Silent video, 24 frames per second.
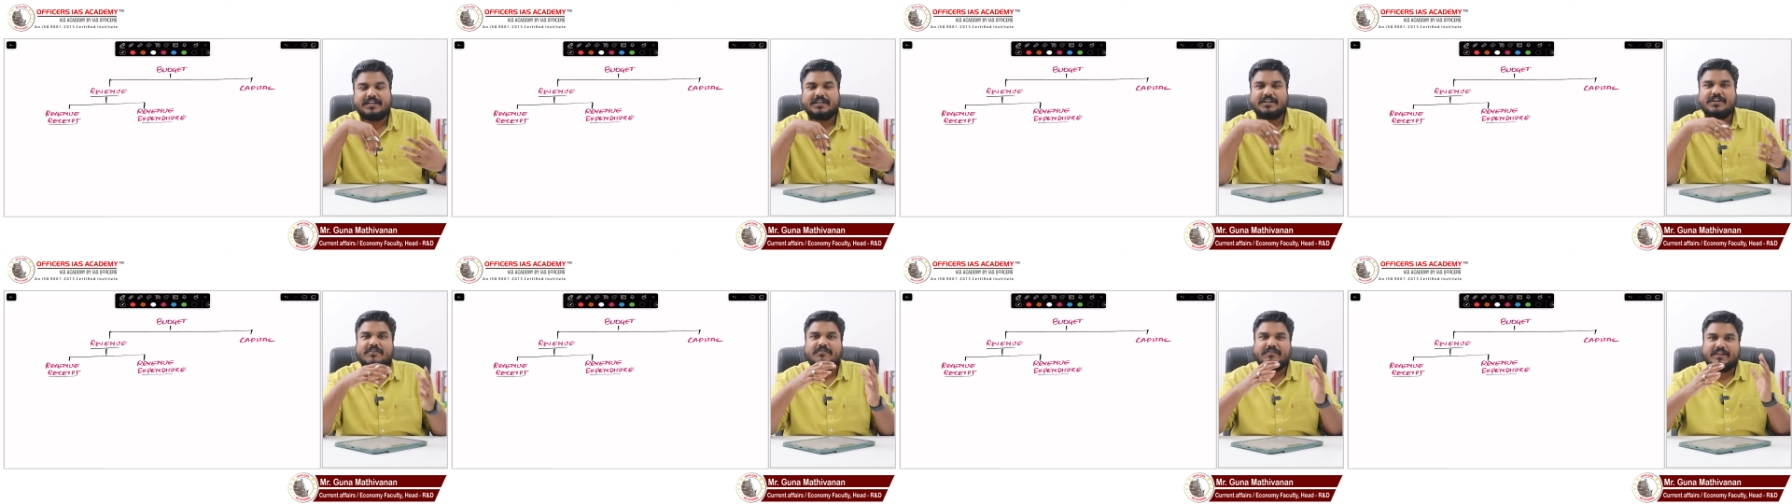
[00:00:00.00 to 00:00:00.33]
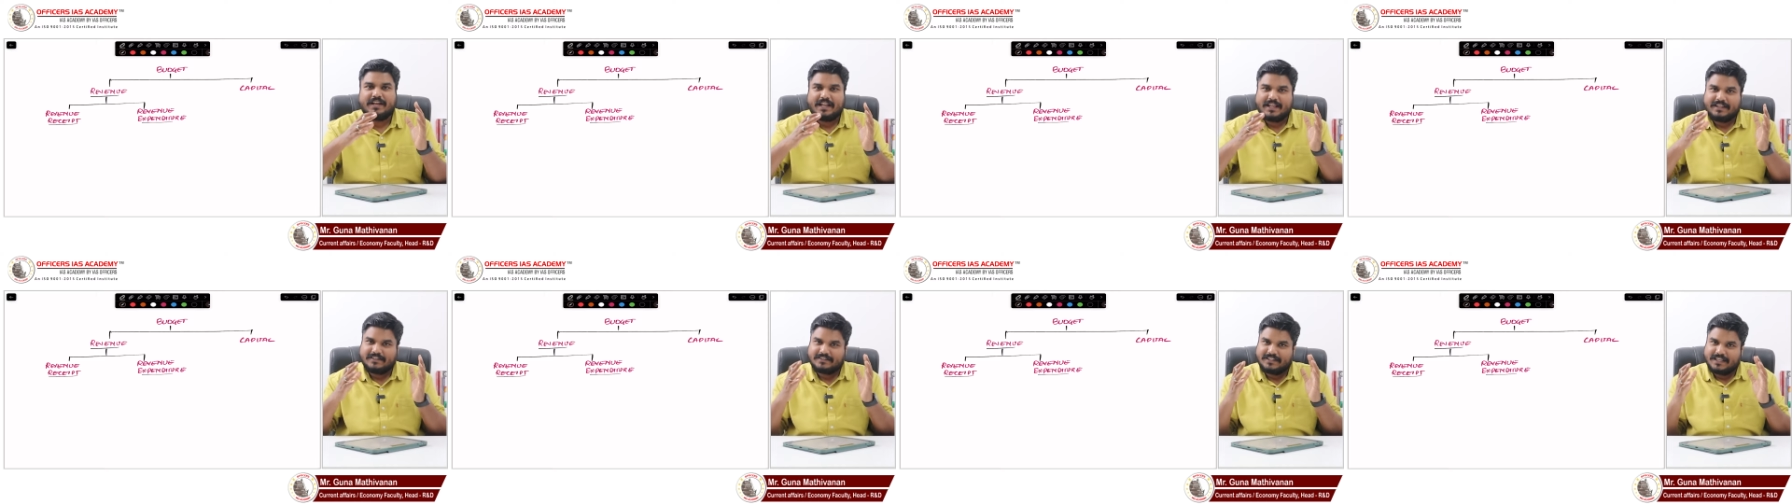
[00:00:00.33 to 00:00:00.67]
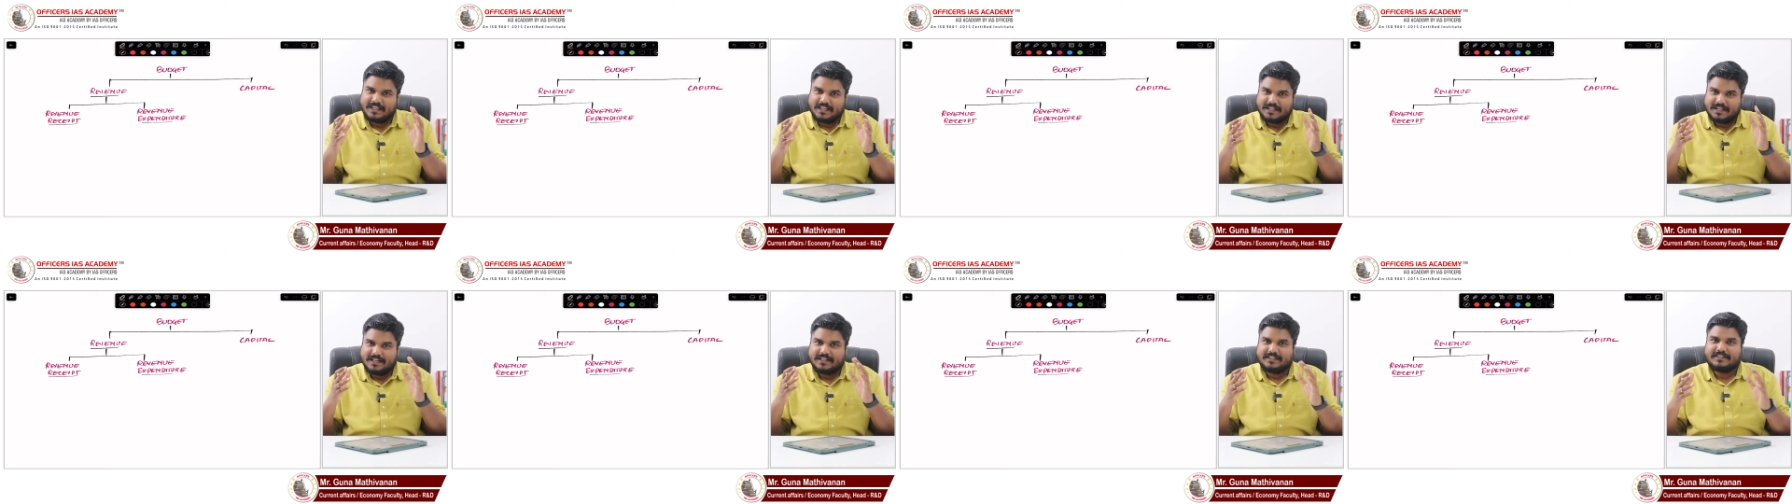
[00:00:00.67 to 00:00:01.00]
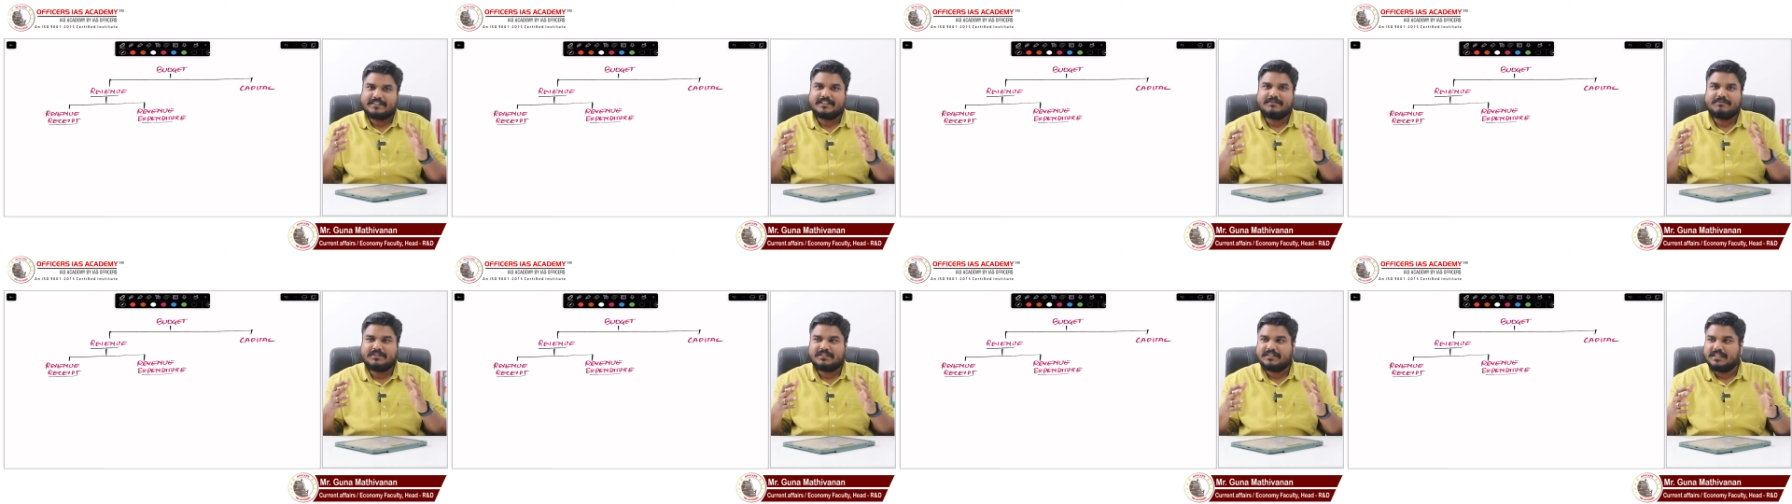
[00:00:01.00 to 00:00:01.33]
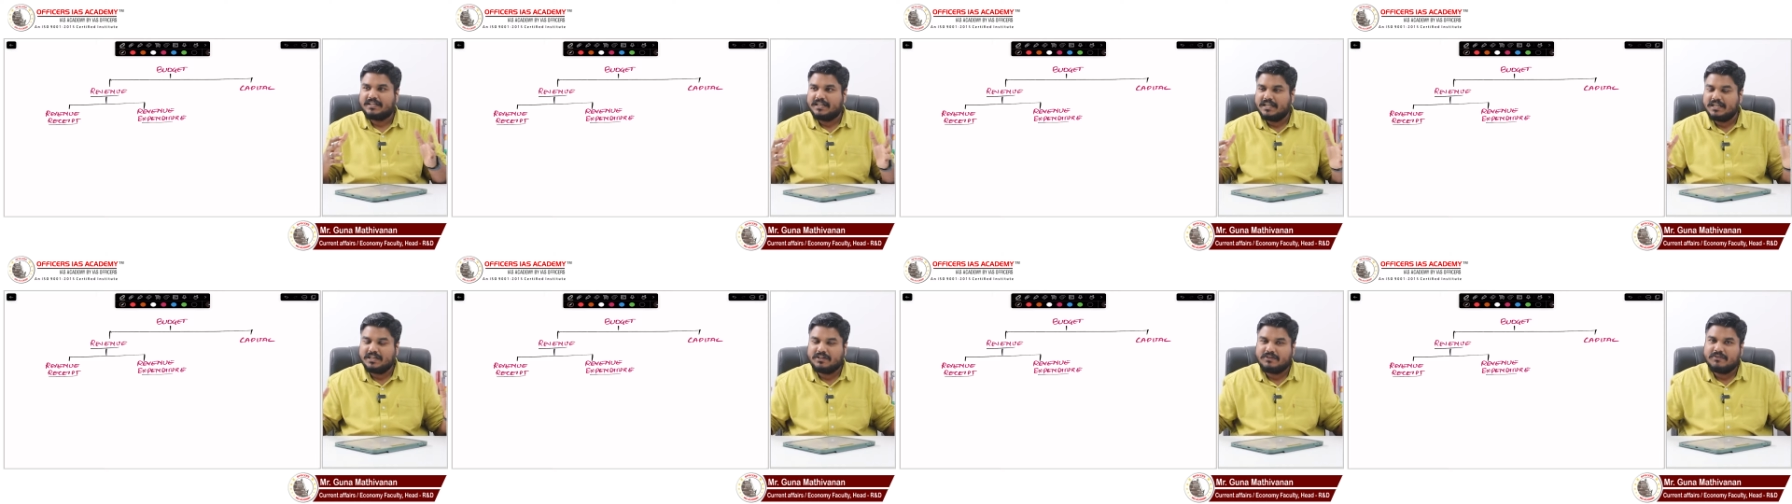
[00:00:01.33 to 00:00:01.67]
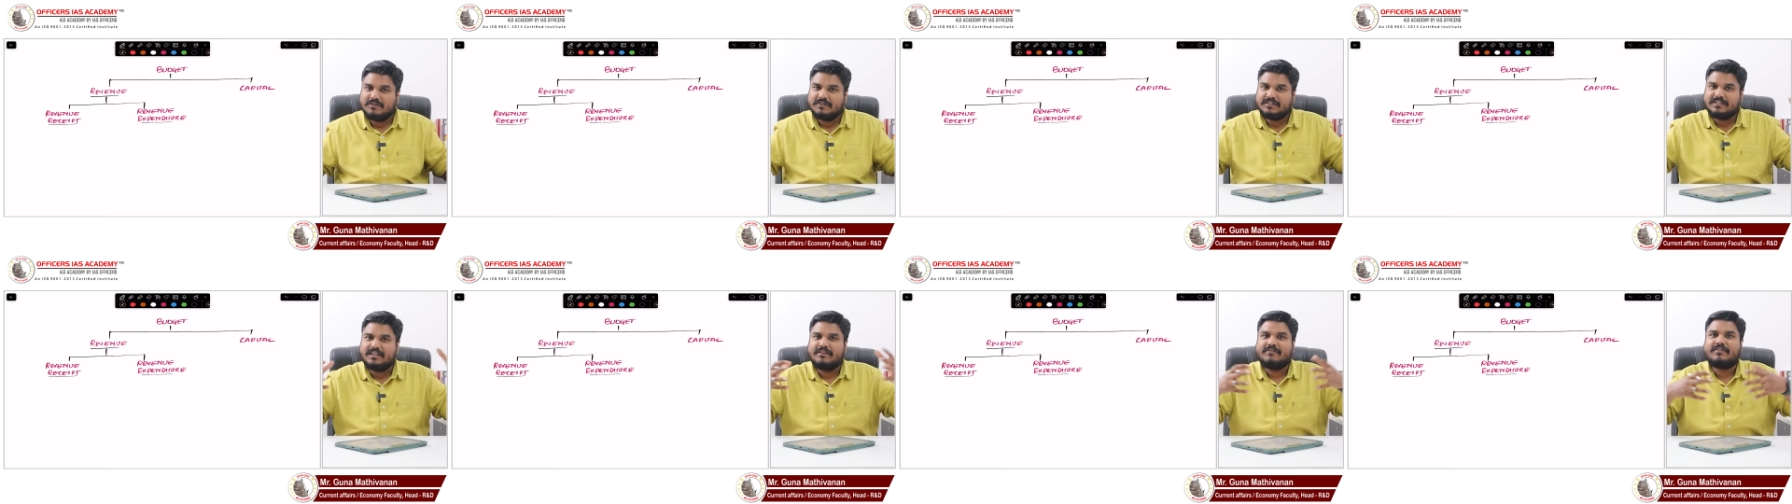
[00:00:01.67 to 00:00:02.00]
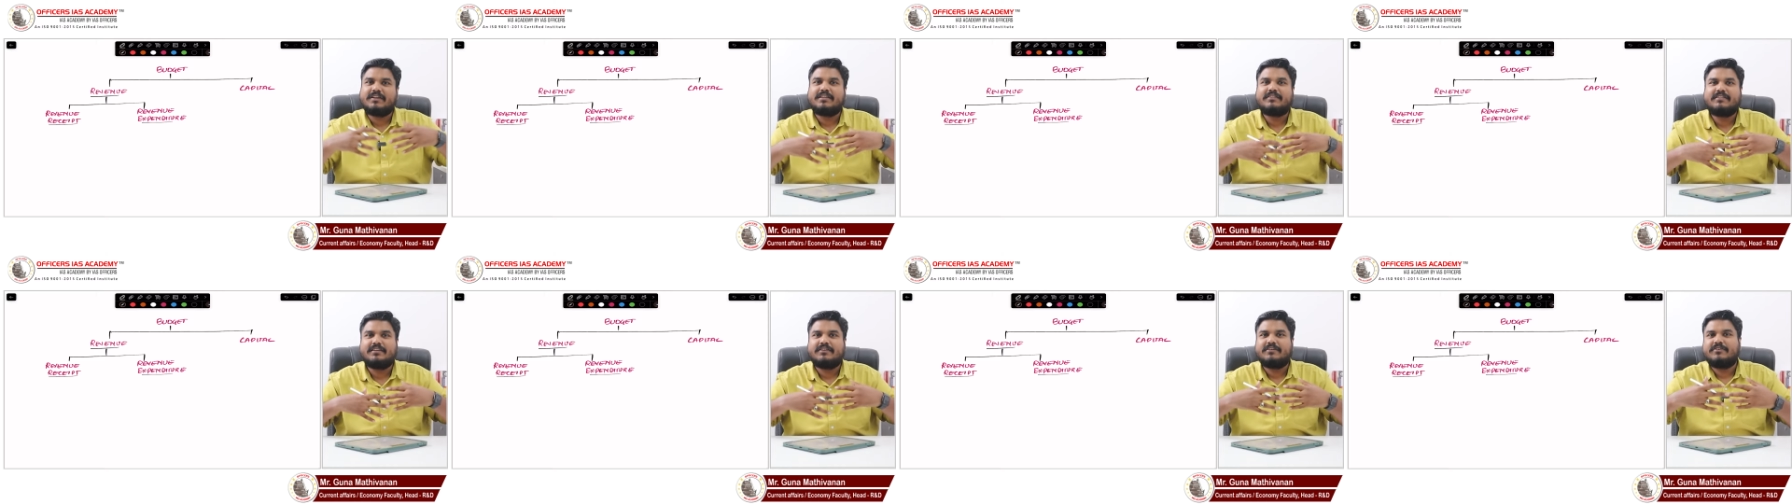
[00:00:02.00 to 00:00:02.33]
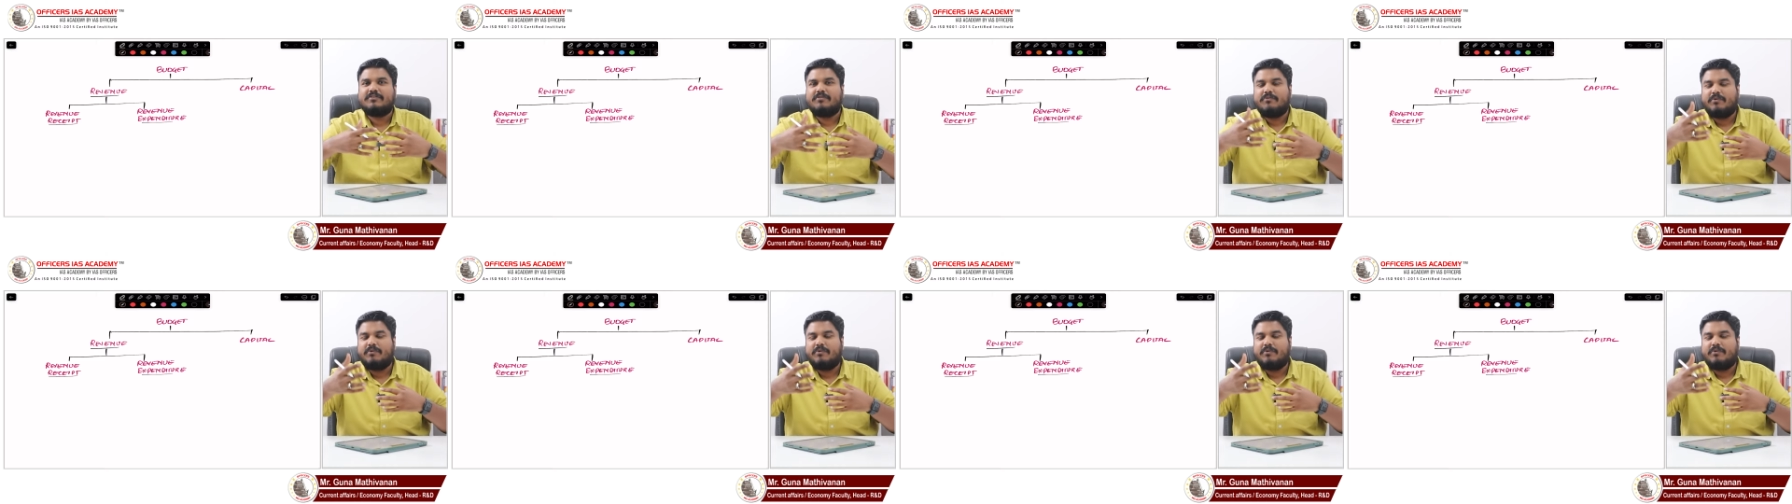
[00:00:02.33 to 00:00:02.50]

now, when I say receipt, that includes everything,